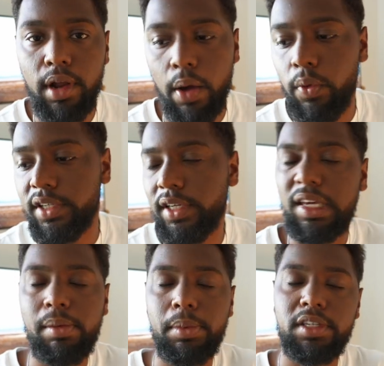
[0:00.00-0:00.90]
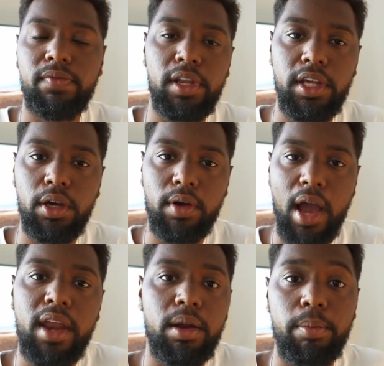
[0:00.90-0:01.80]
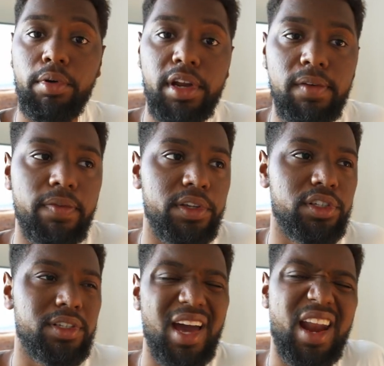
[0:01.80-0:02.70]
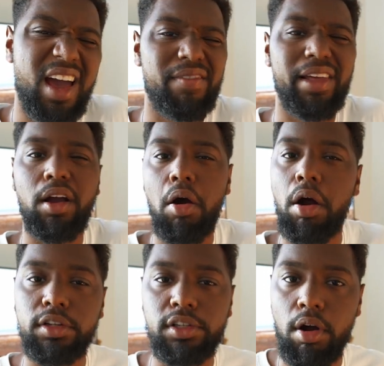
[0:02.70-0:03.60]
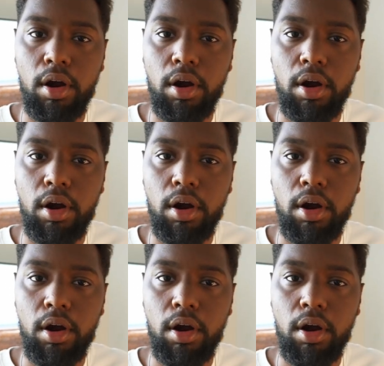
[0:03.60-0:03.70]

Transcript: I wanted to keep this video kind of brief and just kind of have like a heart to